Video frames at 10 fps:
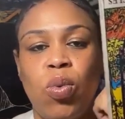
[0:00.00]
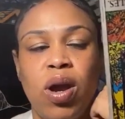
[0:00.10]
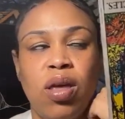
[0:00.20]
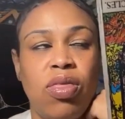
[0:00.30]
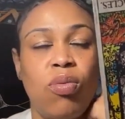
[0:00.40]

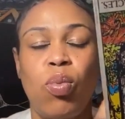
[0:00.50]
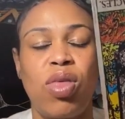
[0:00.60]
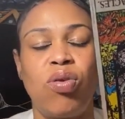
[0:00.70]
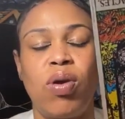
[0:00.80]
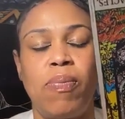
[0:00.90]

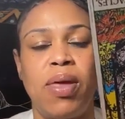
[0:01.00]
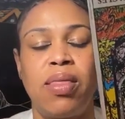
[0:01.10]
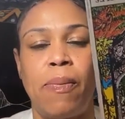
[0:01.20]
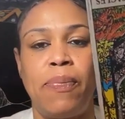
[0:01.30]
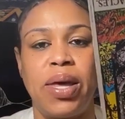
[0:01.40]
whether it be
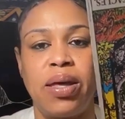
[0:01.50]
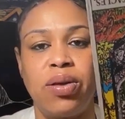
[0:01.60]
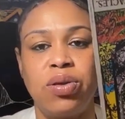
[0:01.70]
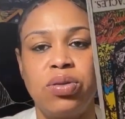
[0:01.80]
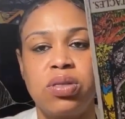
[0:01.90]
the
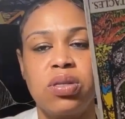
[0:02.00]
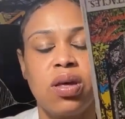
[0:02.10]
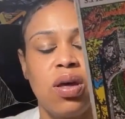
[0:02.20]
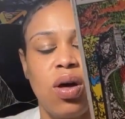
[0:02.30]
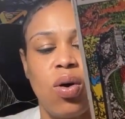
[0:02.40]
bills
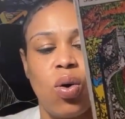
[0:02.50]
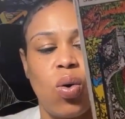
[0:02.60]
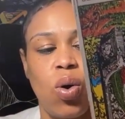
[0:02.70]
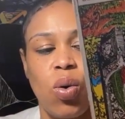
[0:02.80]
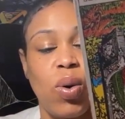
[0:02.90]

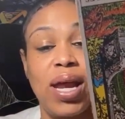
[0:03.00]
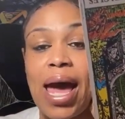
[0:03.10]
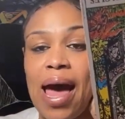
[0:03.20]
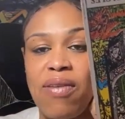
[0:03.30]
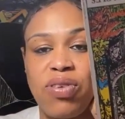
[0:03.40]
or what
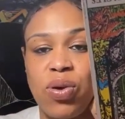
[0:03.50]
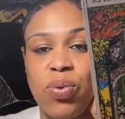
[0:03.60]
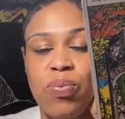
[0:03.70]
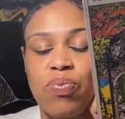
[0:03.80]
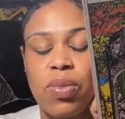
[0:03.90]
have
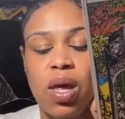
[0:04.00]
you.